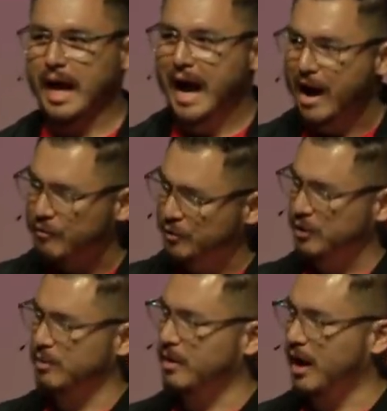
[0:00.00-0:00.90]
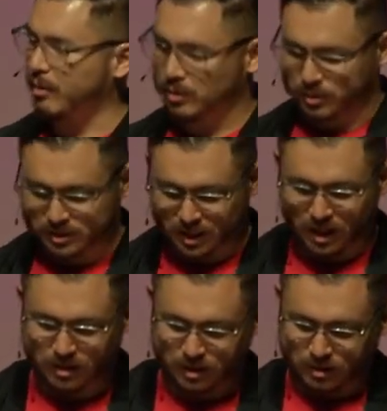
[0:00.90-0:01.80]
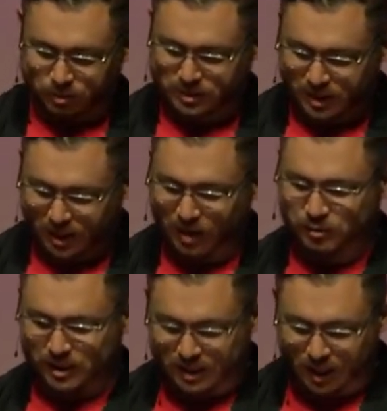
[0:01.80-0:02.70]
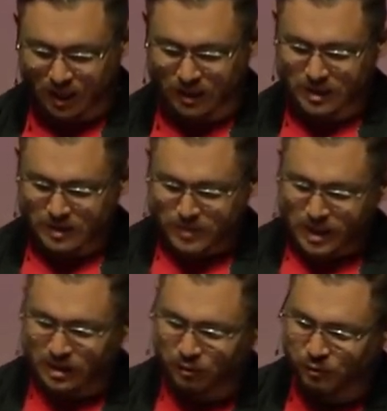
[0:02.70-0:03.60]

after Muhammad was dead, after he died. And the